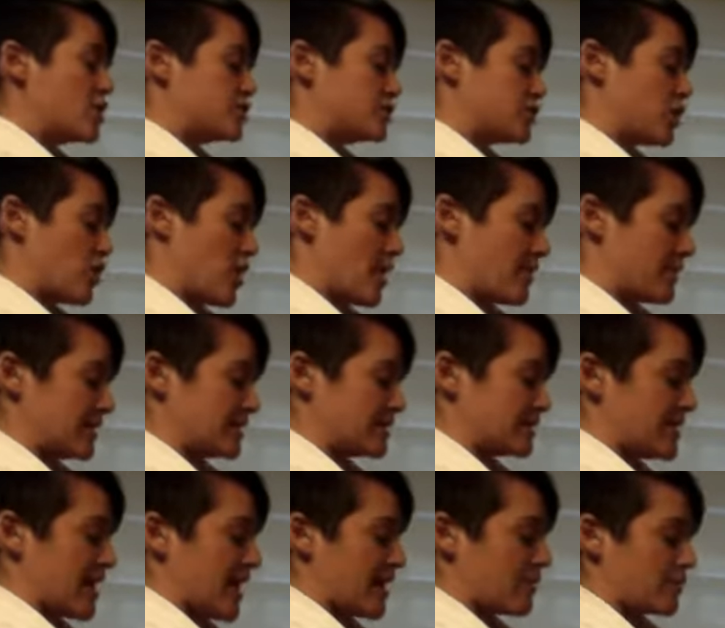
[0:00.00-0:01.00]
So I'm going to
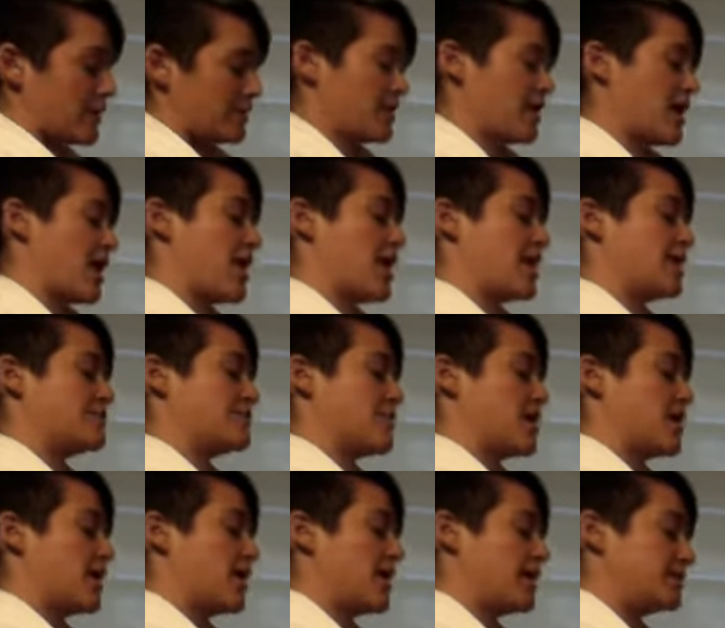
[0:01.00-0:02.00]
stand right behind
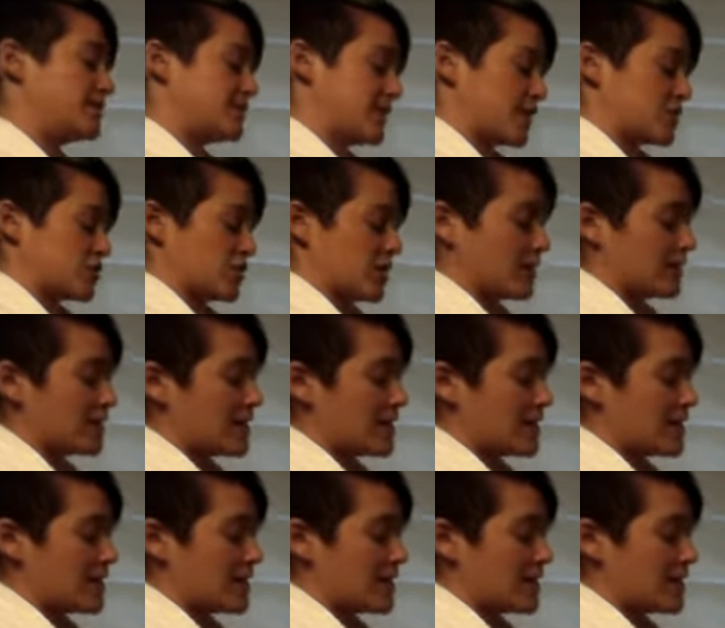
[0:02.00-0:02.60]
my section.